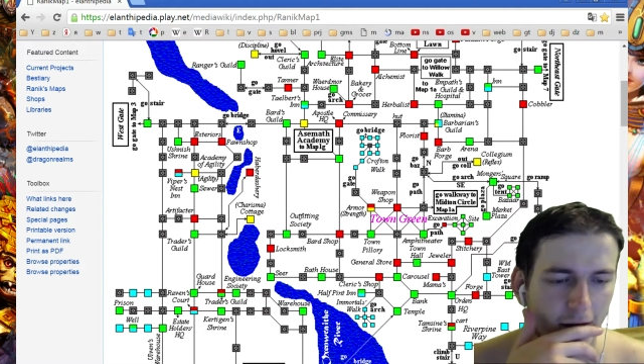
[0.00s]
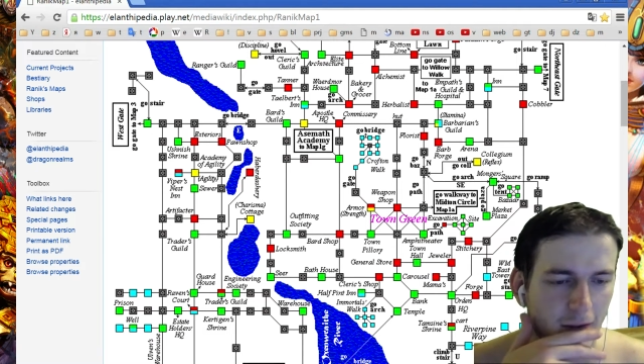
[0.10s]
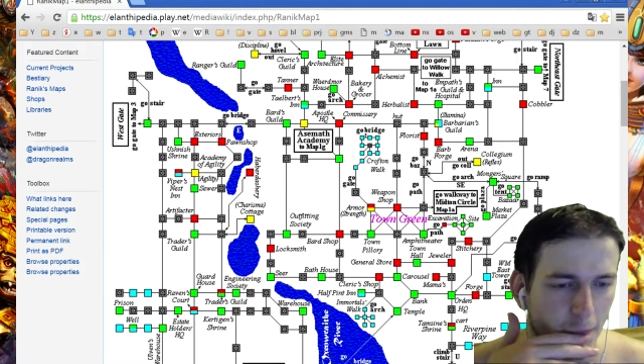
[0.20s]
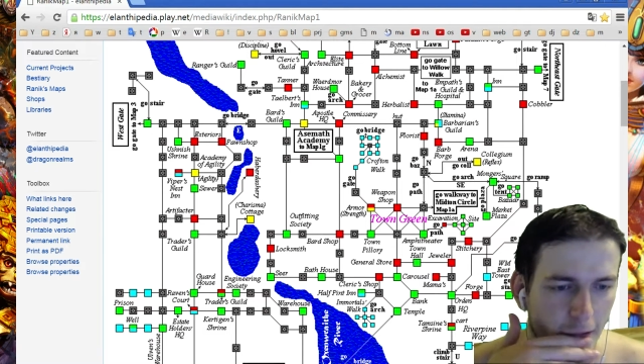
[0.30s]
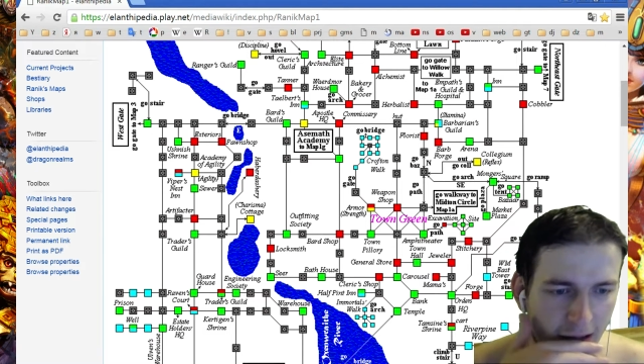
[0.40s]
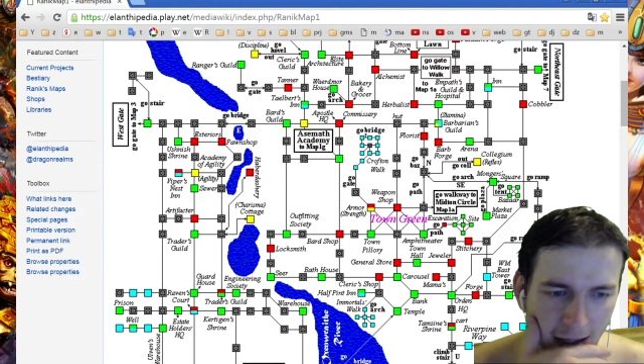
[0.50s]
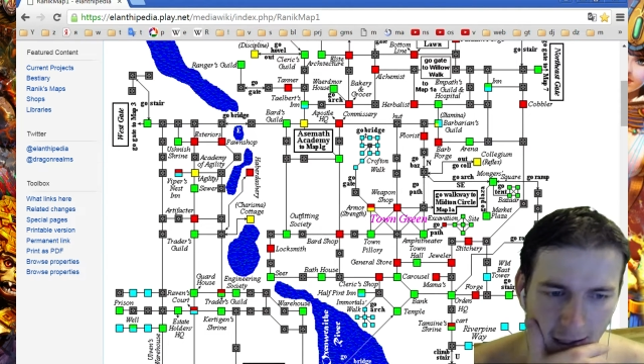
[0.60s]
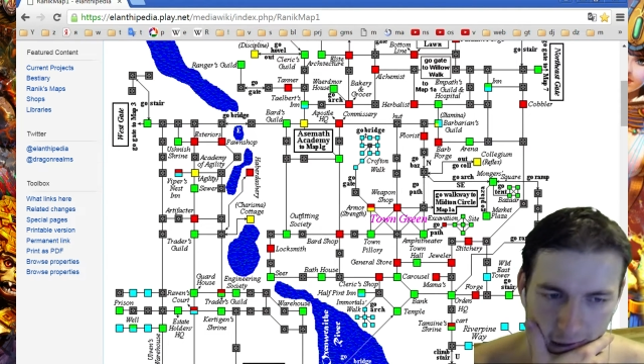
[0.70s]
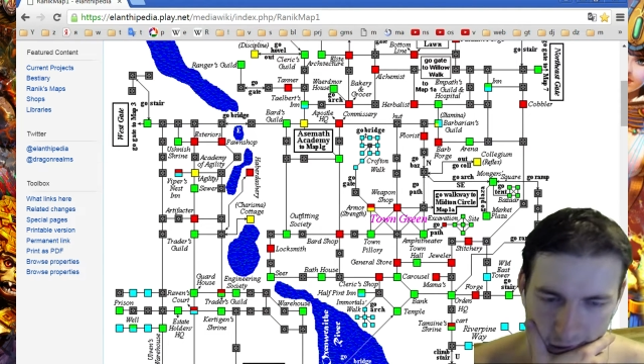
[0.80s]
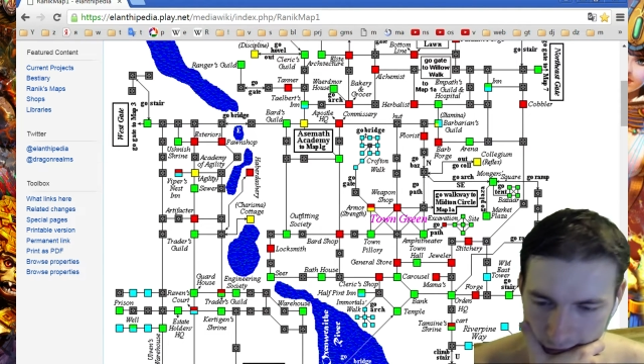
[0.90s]

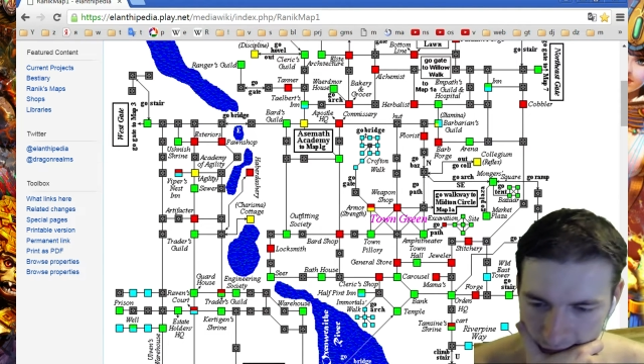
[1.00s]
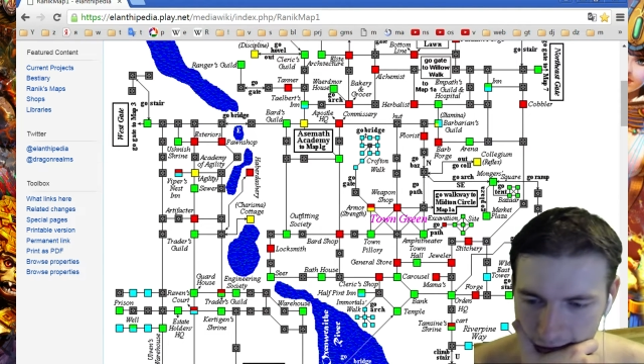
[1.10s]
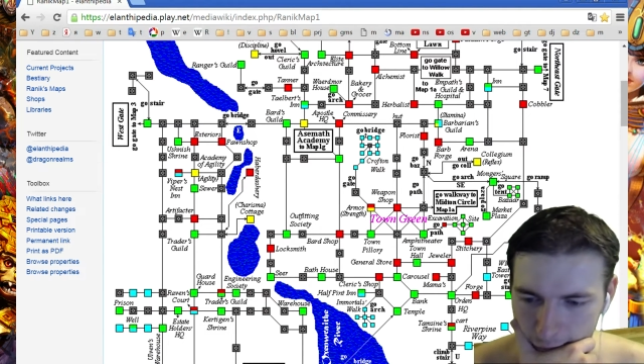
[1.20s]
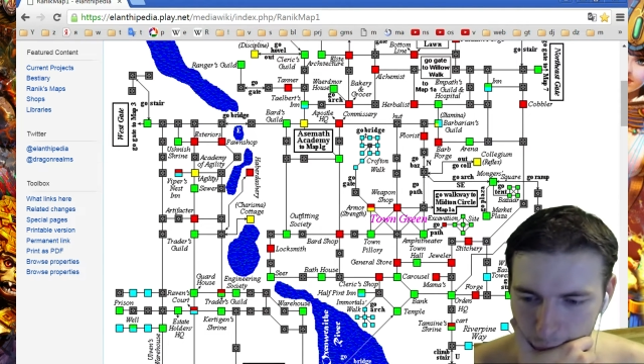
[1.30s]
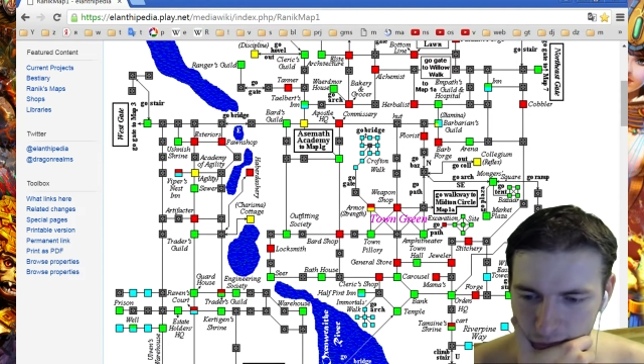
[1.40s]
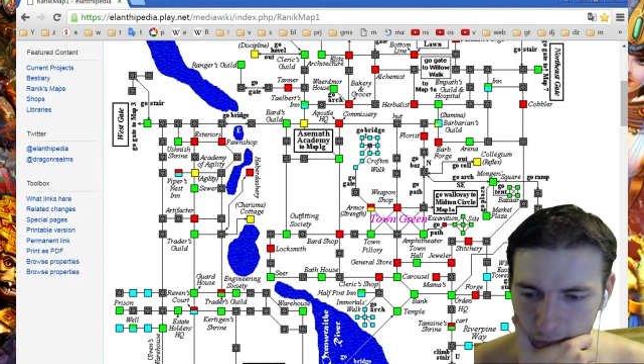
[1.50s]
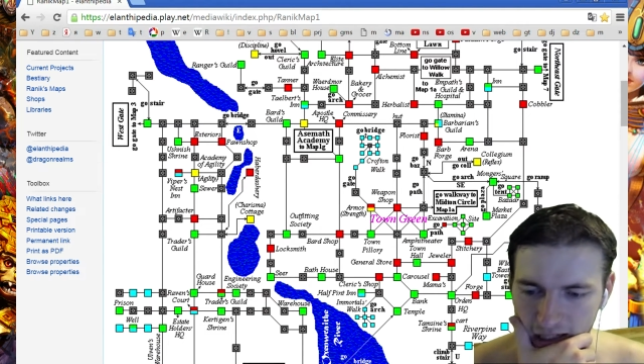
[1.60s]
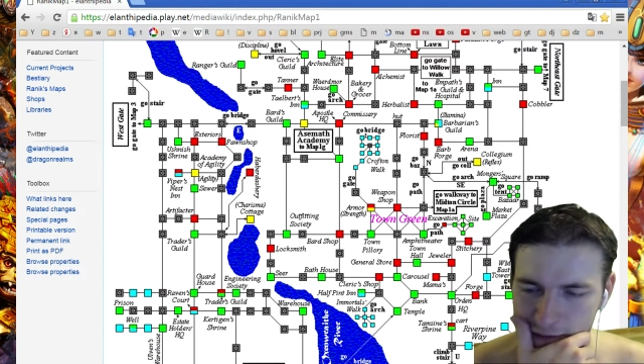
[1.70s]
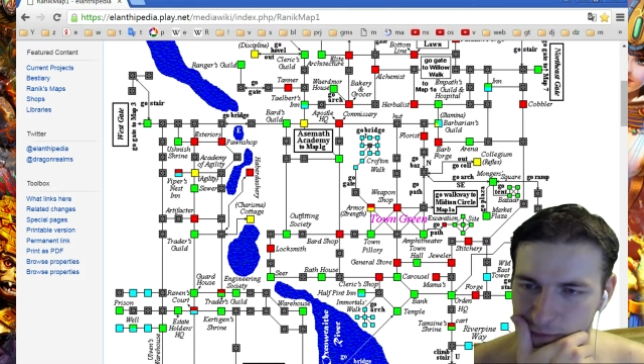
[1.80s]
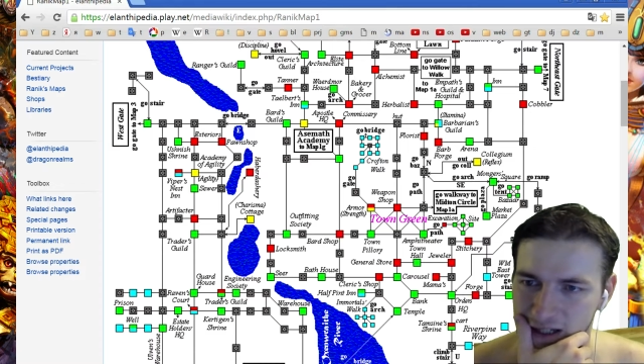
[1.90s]
Okay. Now it's
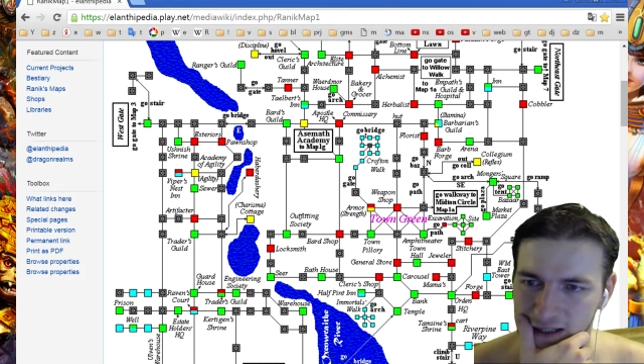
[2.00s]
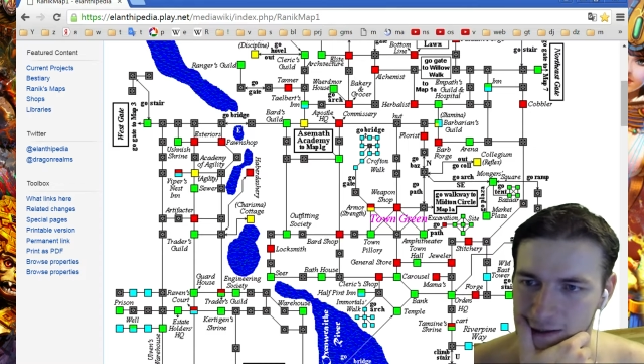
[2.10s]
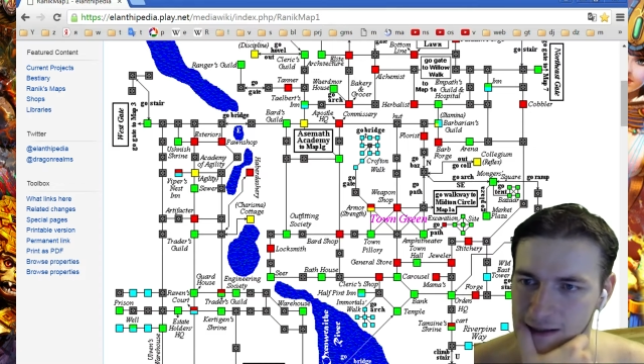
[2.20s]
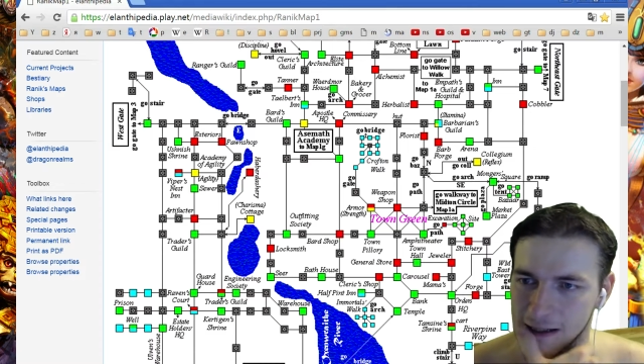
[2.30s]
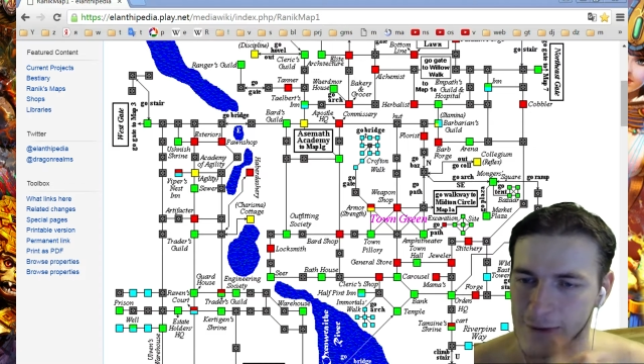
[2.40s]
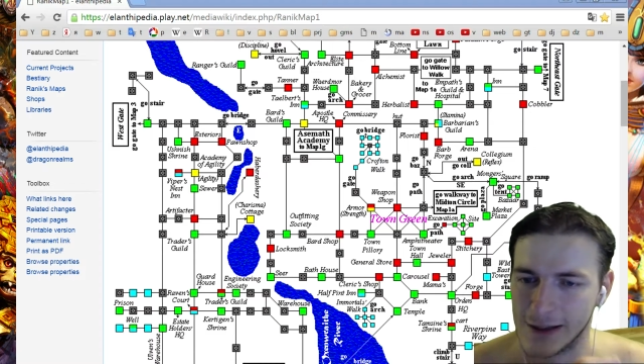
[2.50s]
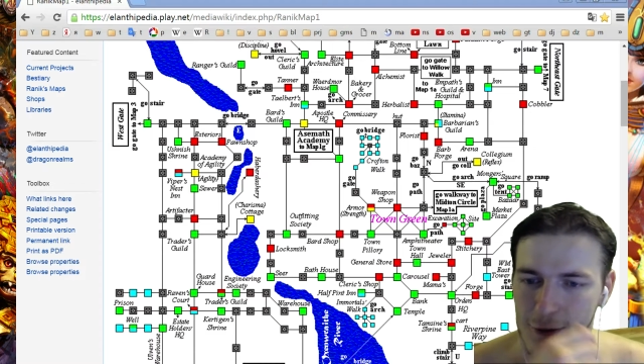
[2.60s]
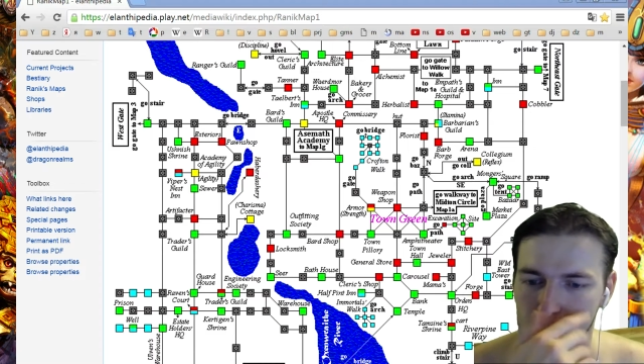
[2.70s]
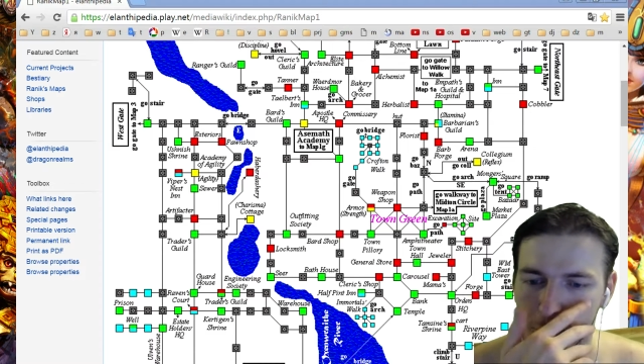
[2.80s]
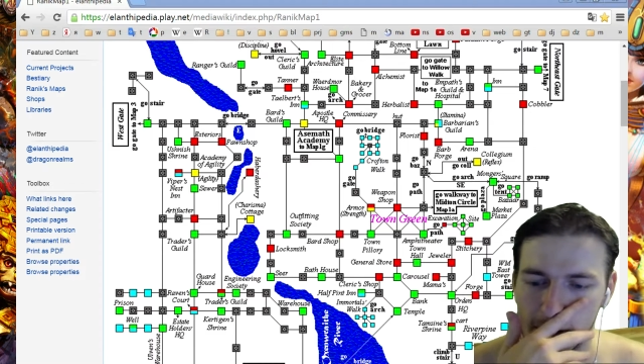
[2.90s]
much better. Now I
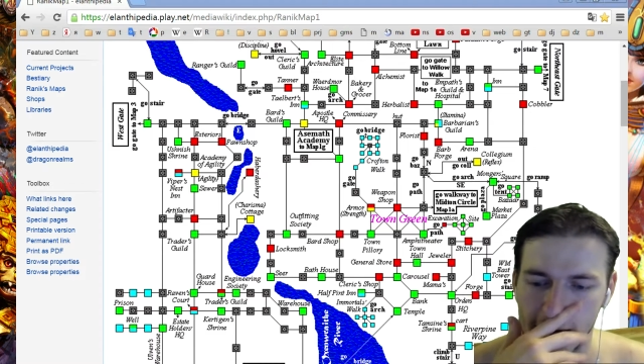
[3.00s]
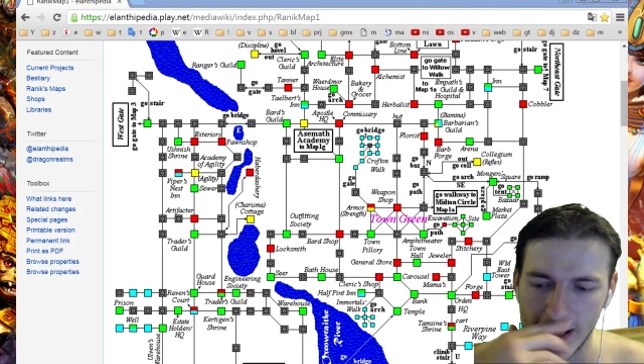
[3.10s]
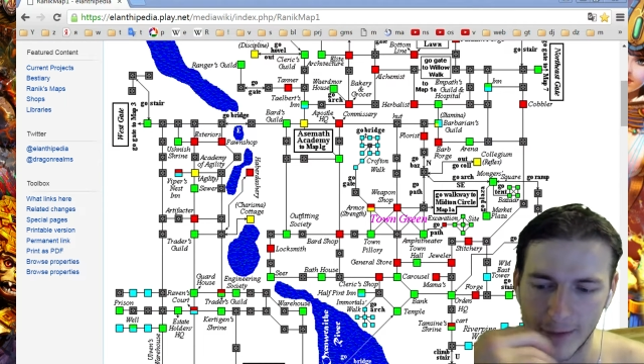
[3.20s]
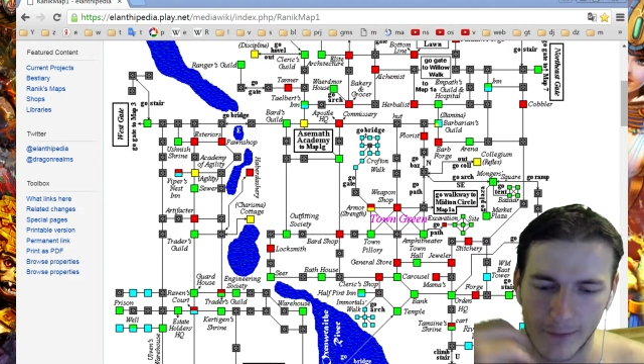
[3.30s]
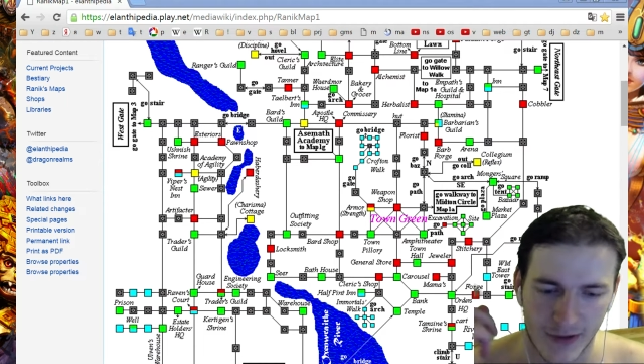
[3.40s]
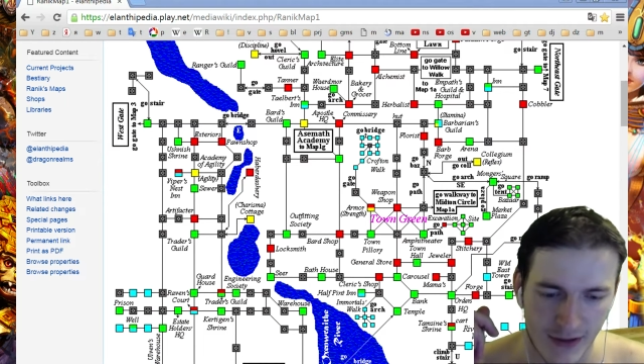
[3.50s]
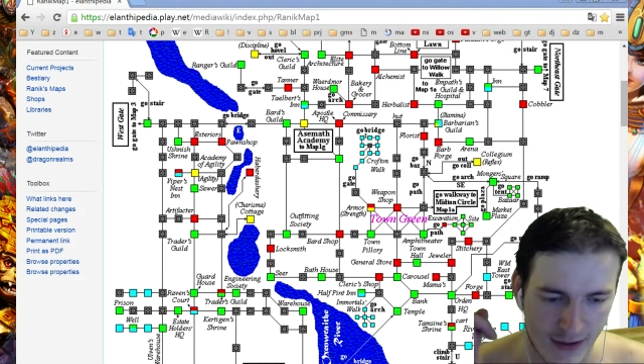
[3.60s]
know where I am. It's